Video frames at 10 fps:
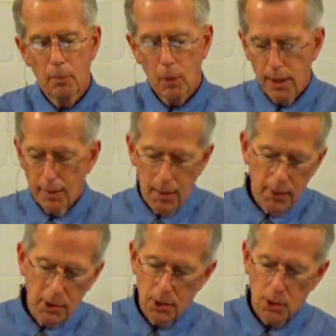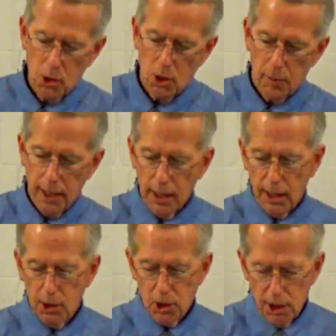Remember, I, I, mentioned this at the
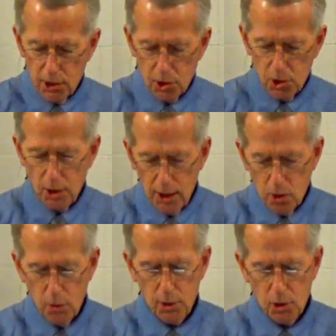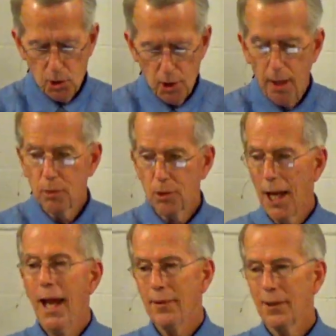beginning. Jesus said to his
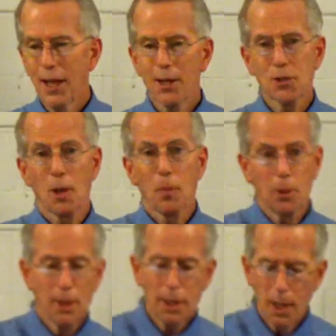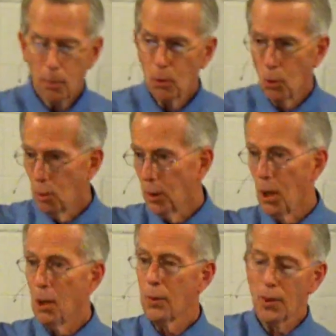disciples at the Last Supper in the upper
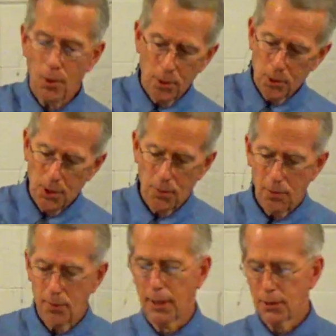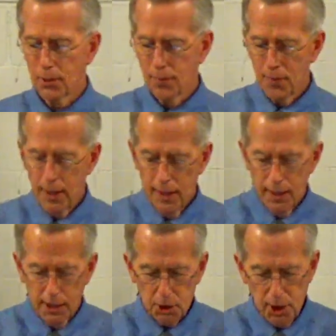room, along with all those other things,
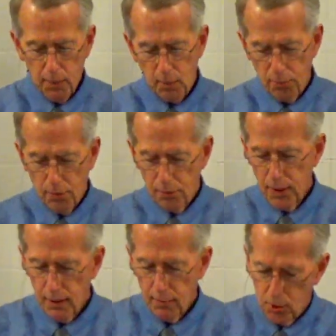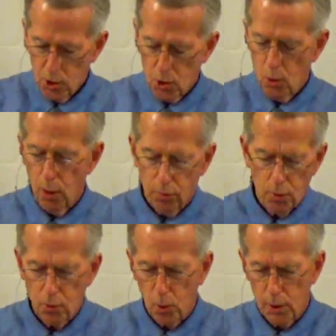in chapter 15, verses
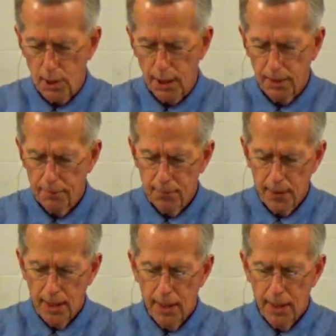12 through 14,